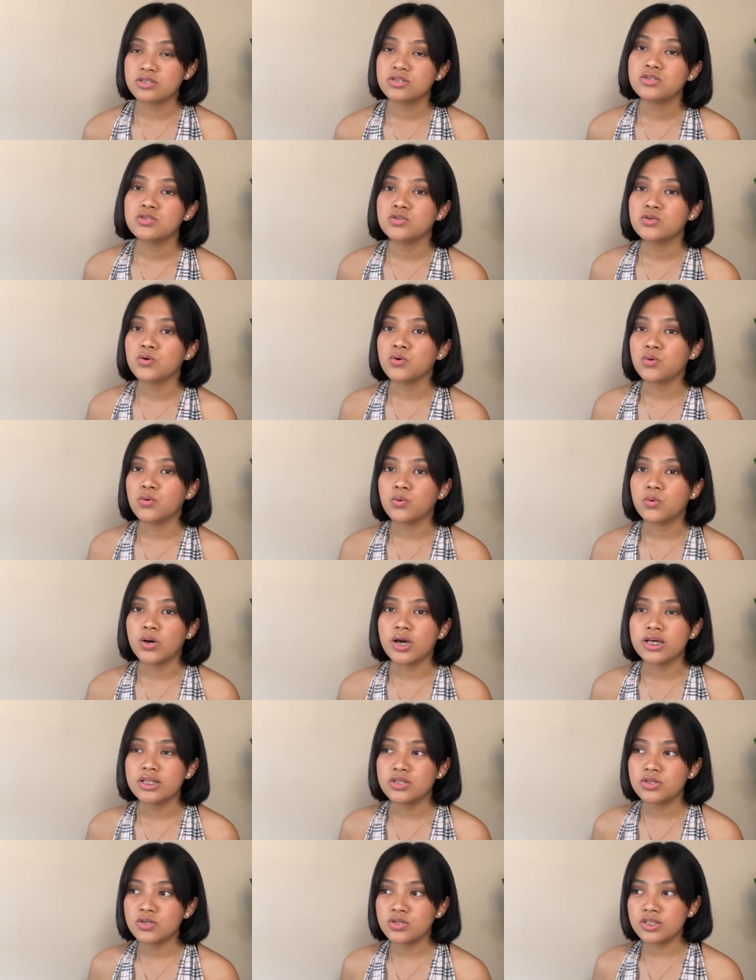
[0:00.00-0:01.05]
So,
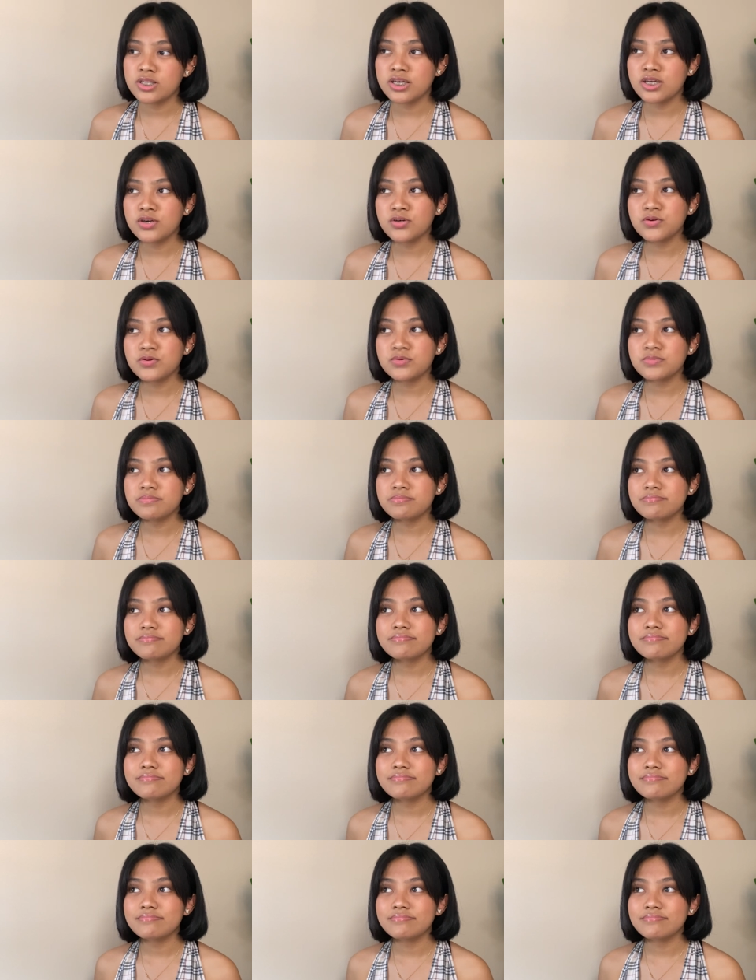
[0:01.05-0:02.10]
eto na yung,
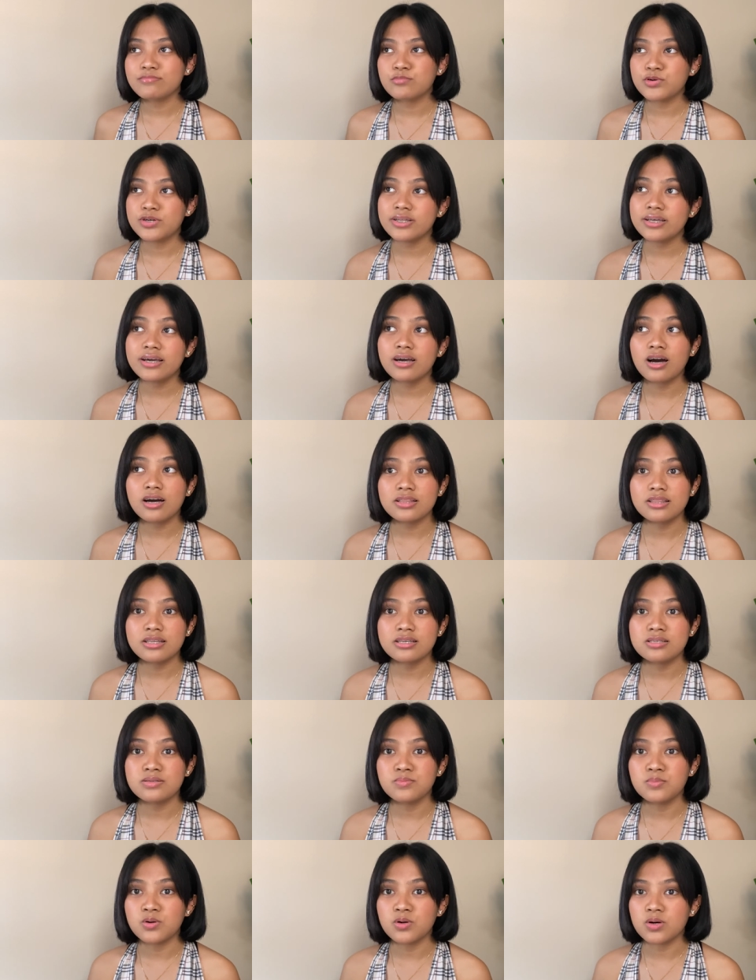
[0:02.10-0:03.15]
when I got this
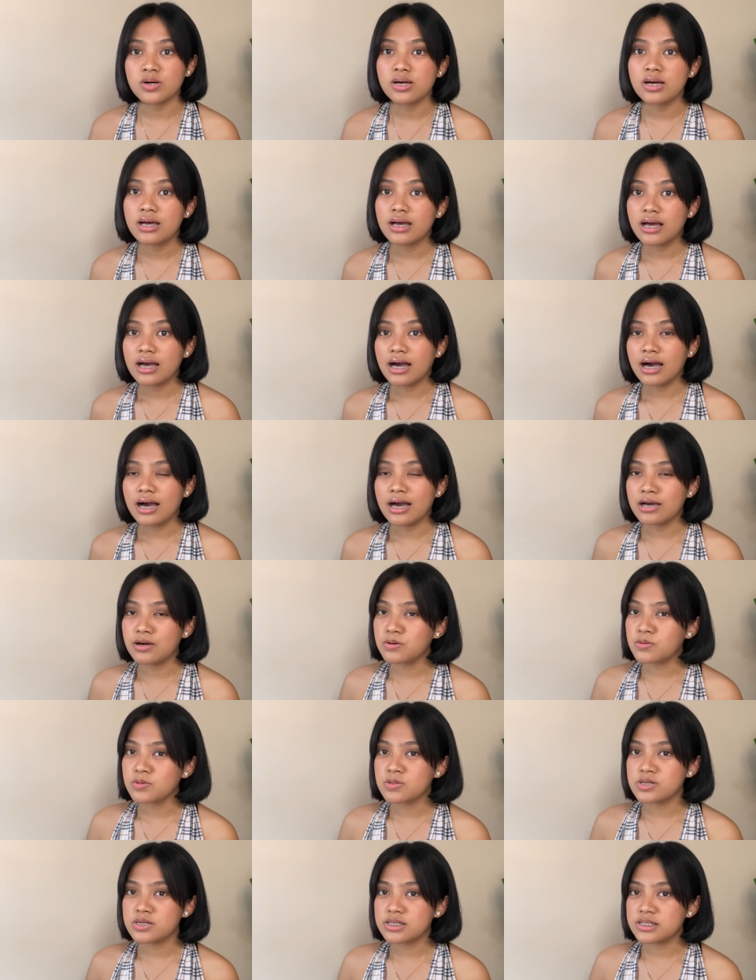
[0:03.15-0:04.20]
book, I
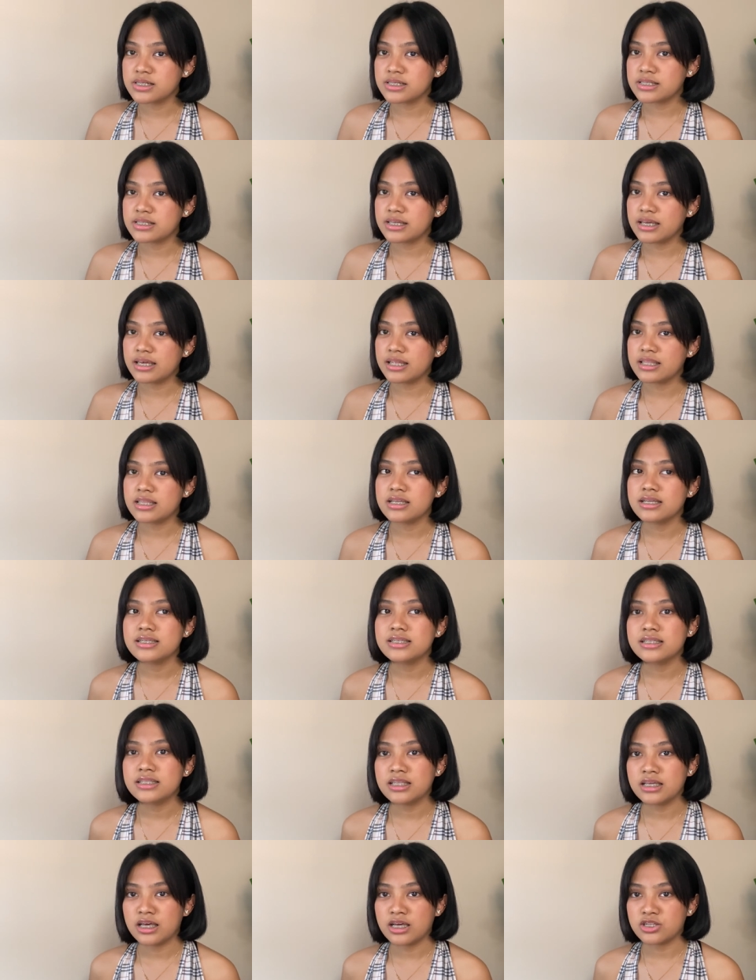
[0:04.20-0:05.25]
was in the
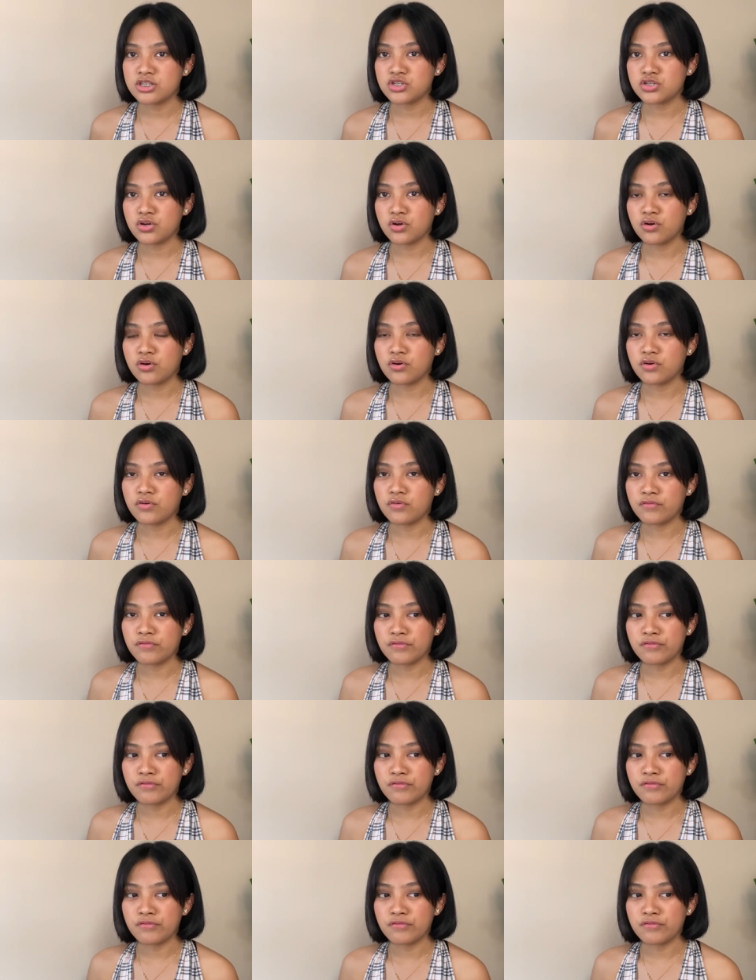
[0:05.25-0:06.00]
stage of